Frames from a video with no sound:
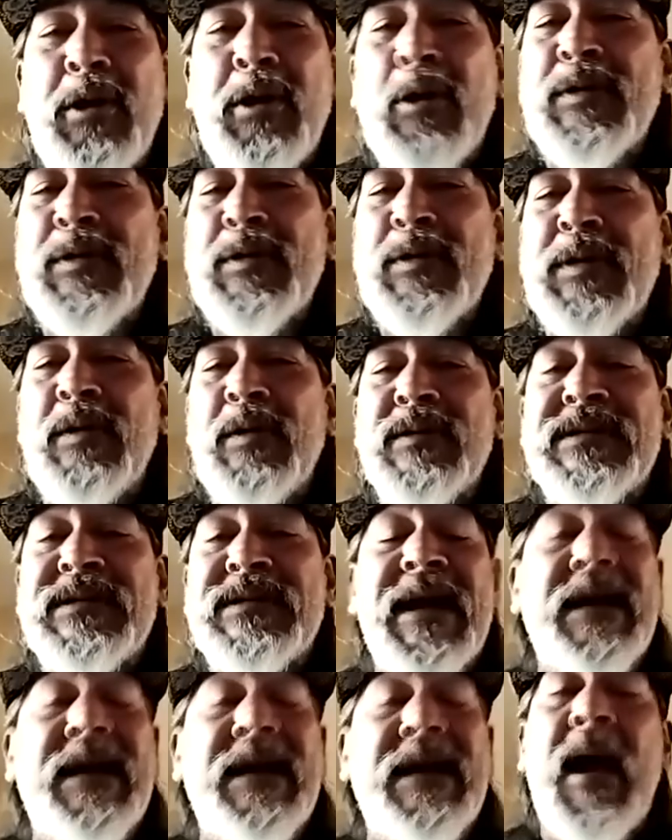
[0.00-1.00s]
so it's
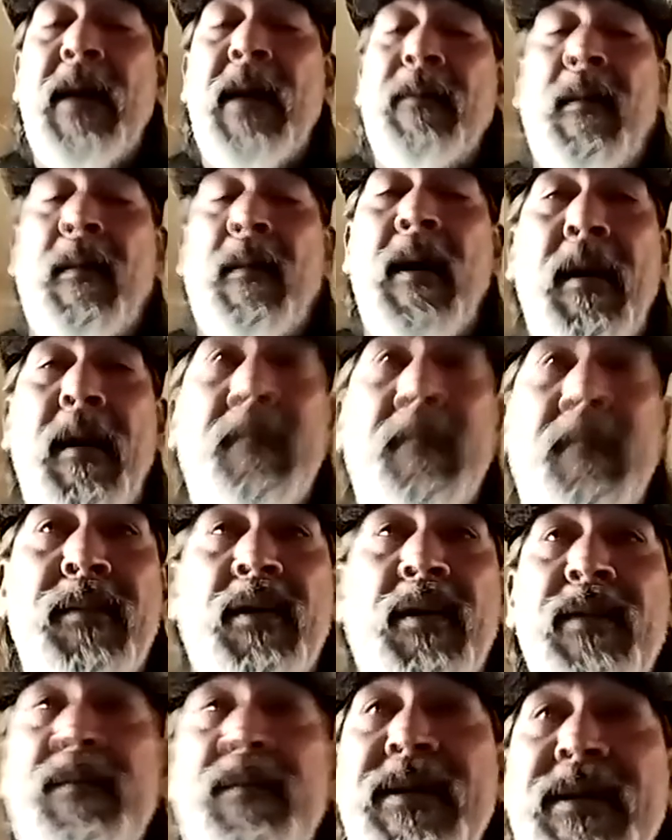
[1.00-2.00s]
like I'm going to
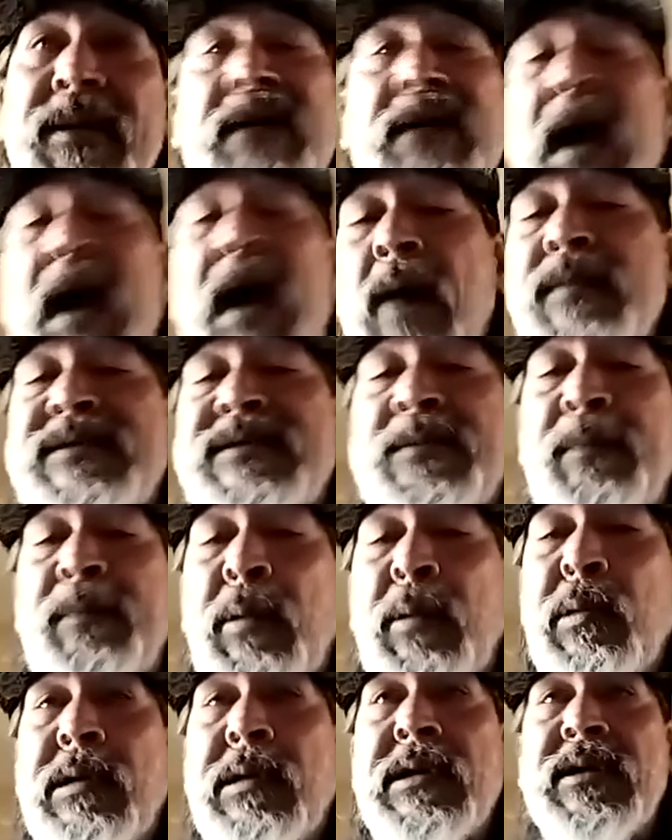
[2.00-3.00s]
be there to help
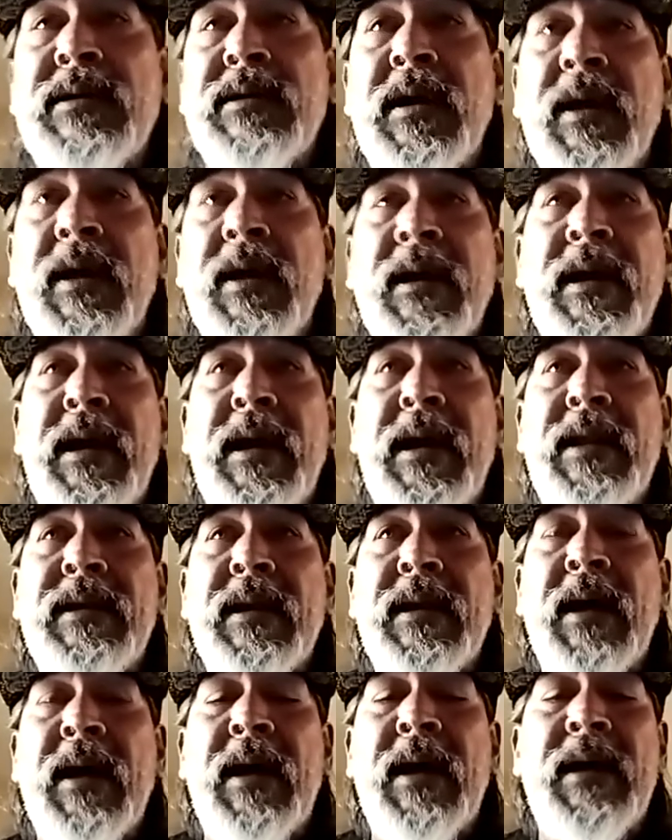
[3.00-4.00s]
support.
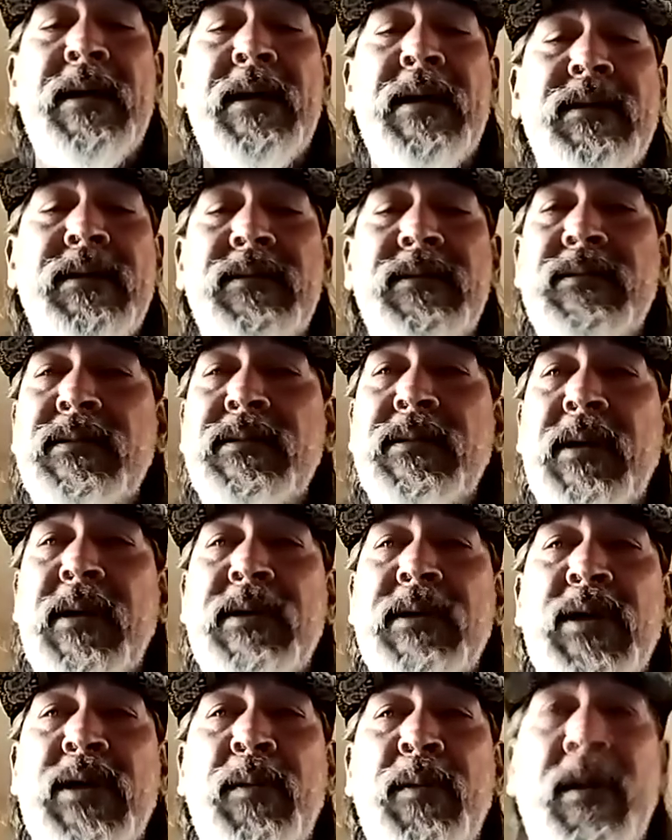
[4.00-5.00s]
And I
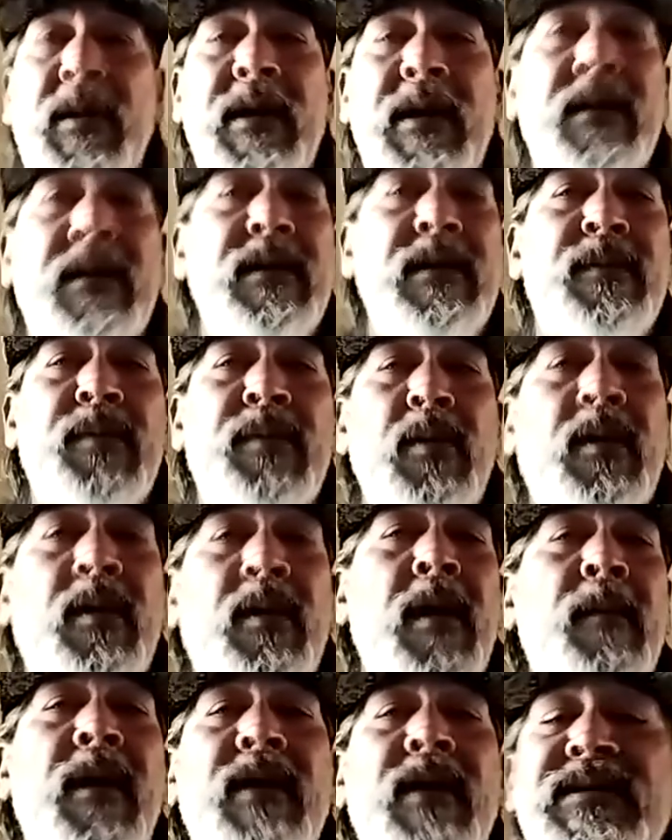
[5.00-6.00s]
told my program
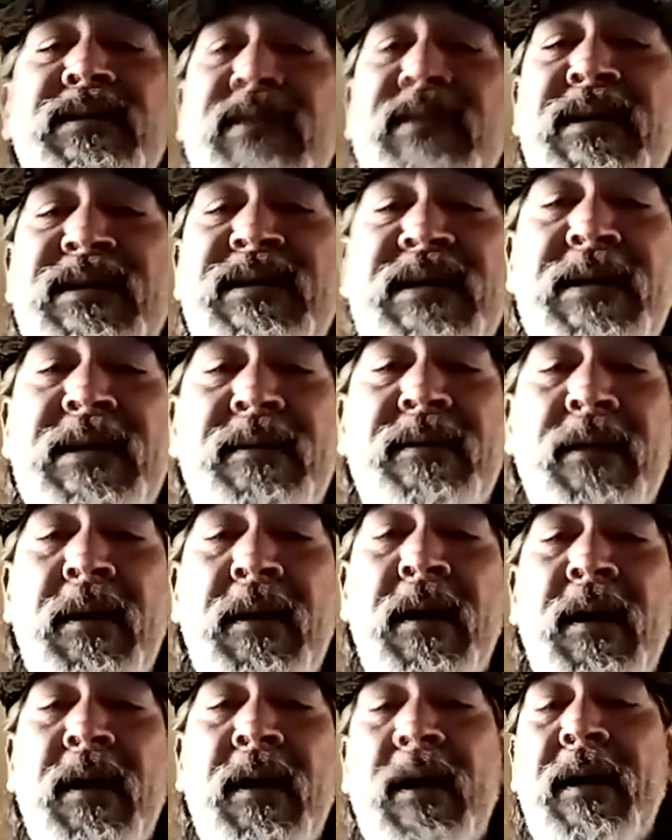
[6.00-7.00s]
manager, I said,
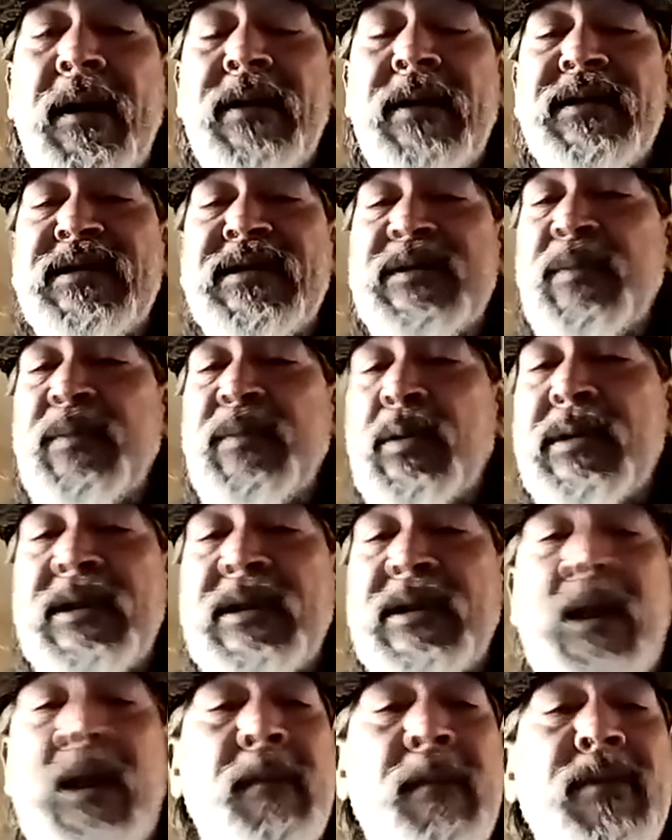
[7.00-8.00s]
the support that
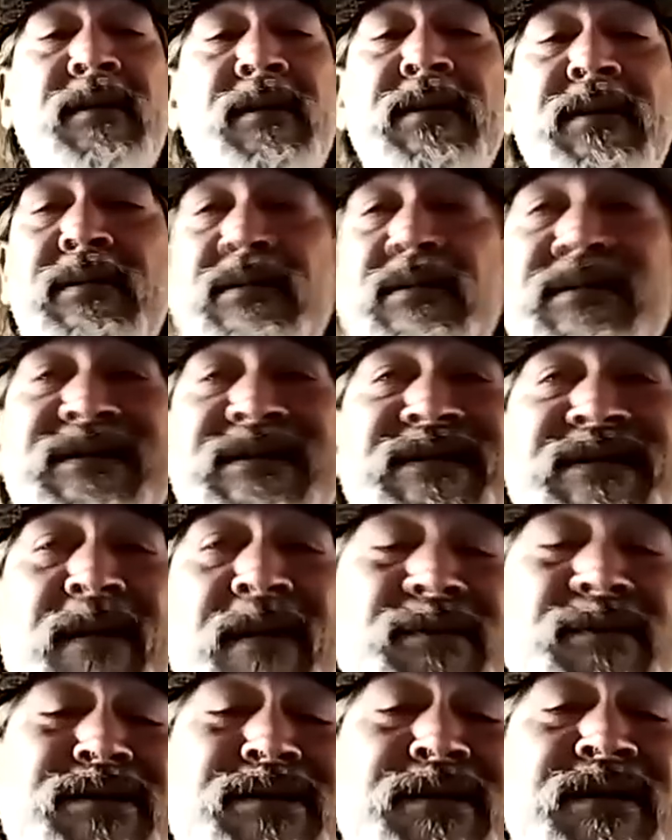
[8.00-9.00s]
I'm going to do is I'm
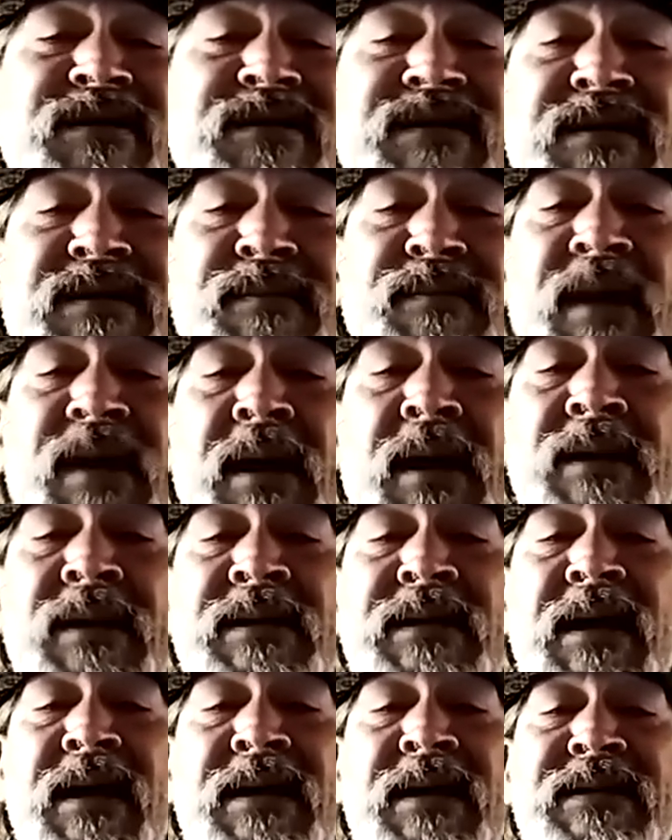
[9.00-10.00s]
just going to sit behind the
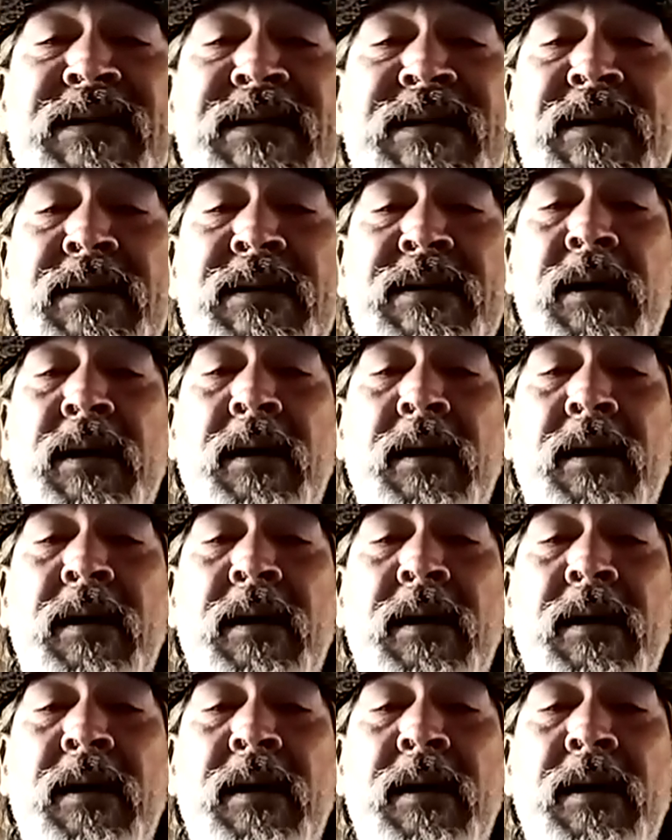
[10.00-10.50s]
desk and,